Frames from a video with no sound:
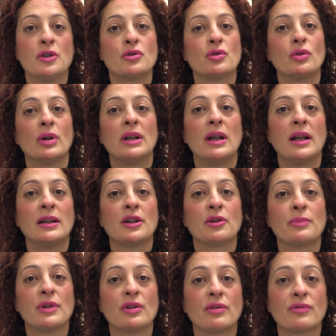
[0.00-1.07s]
do a little
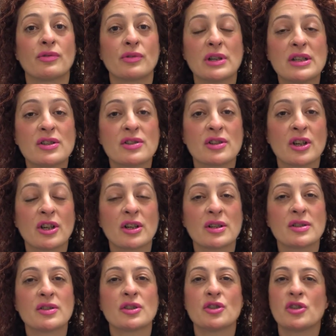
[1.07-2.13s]
bit of
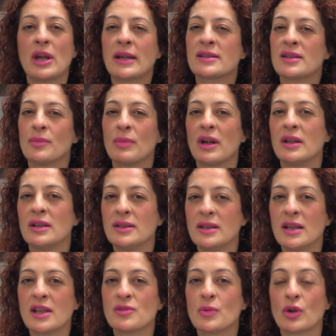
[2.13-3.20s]
research, take some
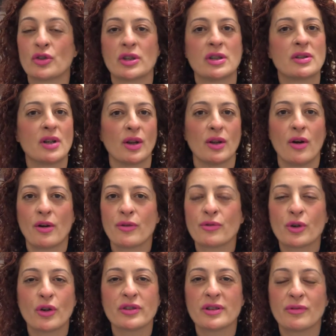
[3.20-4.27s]
ideas, because there is a lot of
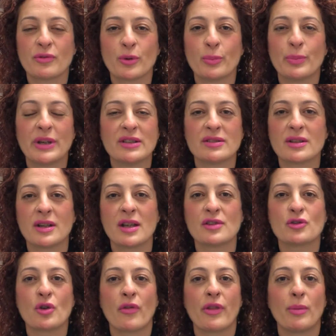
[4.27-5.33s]
content from
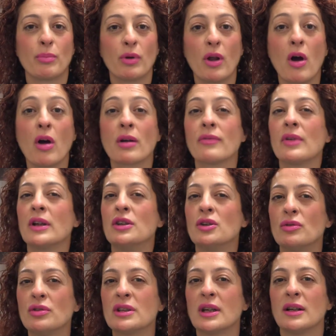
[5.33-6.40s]
Pinterest on the blog that
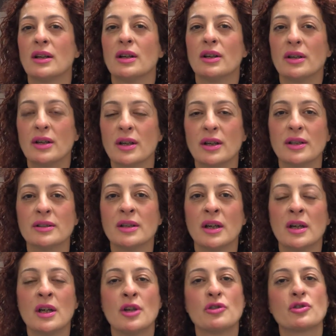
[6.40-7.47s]
you can learn.
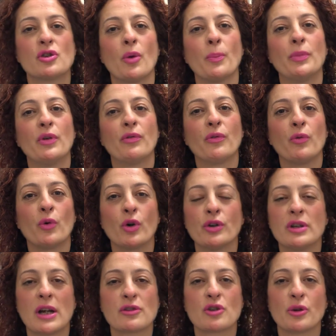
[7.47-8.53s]
So before
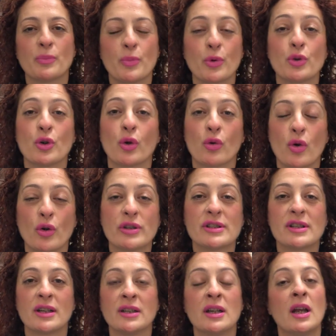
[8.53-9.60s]
you actually put your
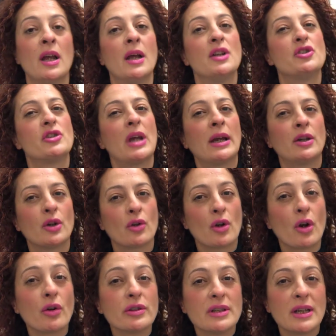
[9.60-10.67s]
content, check your
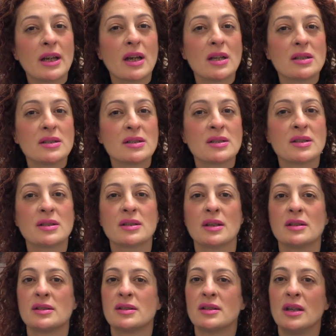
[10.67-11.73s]
audience,
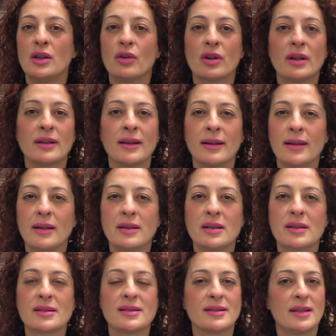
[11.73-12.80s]
see your
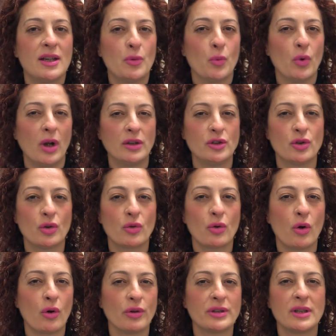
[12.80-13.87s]
analytics, see what your
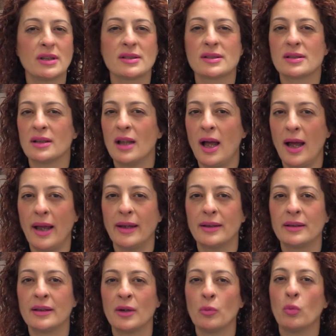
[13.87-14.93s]
audience
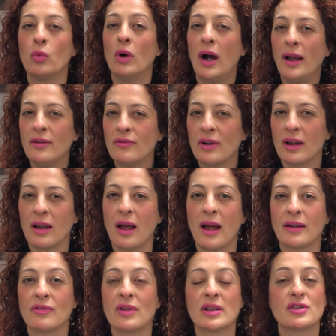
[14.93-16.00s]
like and why they
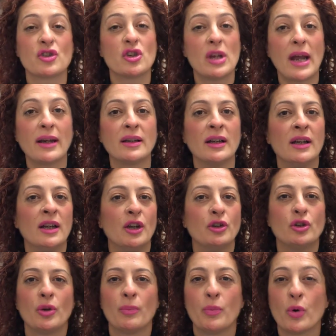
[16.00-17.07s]
like that. Check
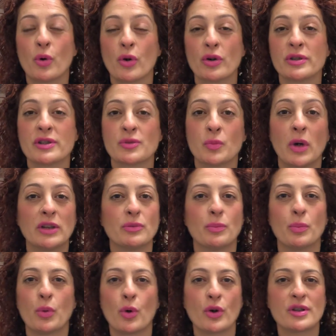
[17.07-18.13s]
your boards,
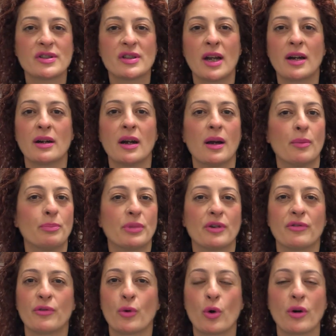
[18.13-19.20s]
what boards are
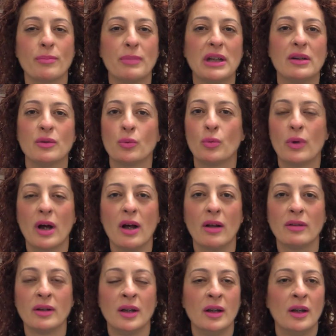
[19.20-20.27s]
performing
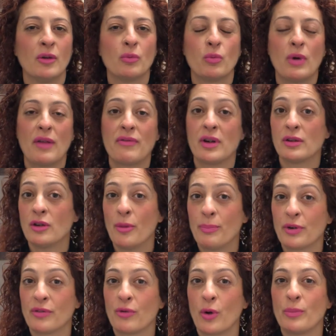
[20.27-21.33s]
well, what they're not
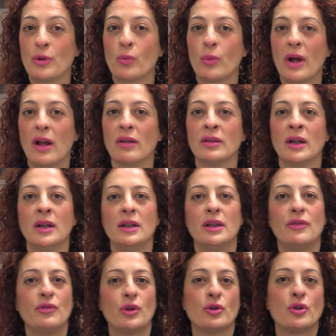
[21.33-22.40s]
performing well,
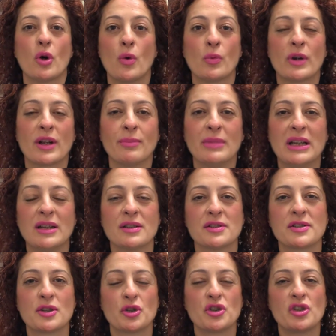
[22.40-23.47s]
if you know what I mean.
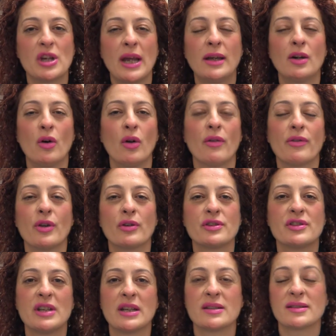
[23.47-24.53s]
So check all
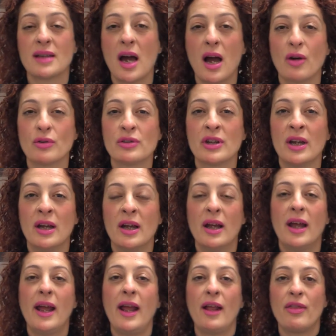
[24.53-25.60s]
those things out
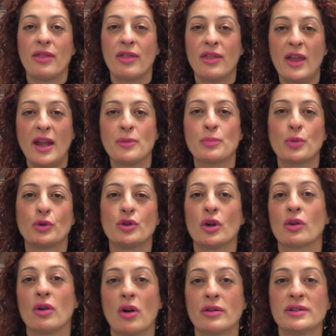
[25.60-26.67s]
and then put your
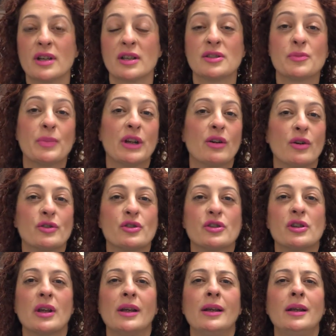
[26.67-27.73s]
contents, because
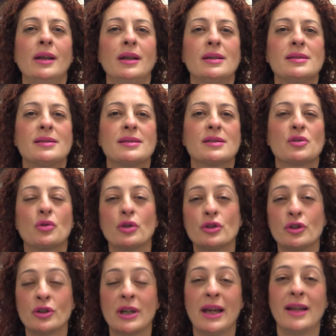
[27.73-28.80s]
it's good
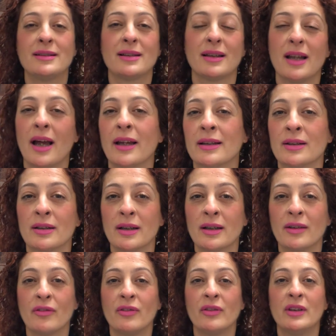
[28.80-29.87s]
to get like
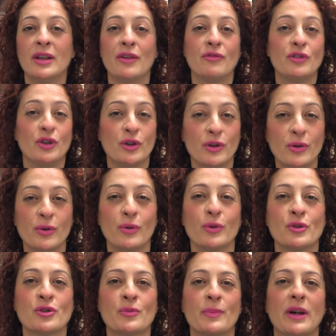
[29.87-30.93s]
the
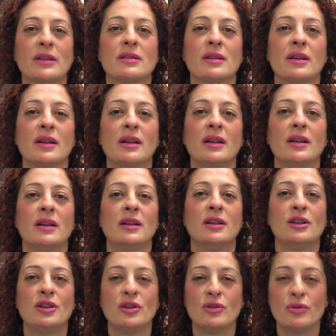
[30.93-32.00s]
views, but
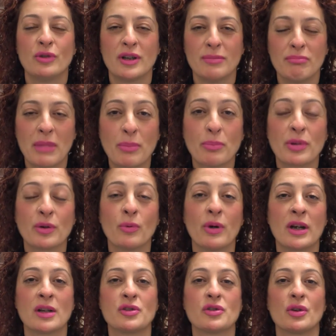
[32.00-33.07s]
you remember
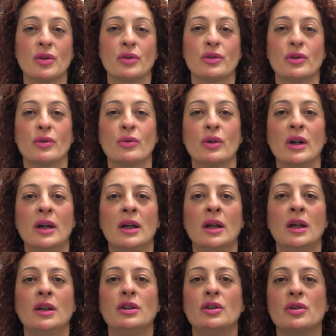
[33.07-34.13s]
what I told you.
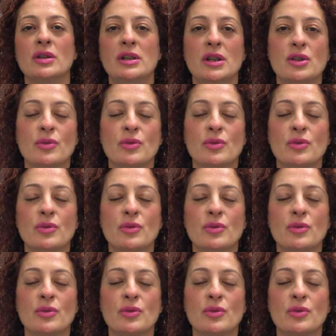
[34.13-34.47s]
You need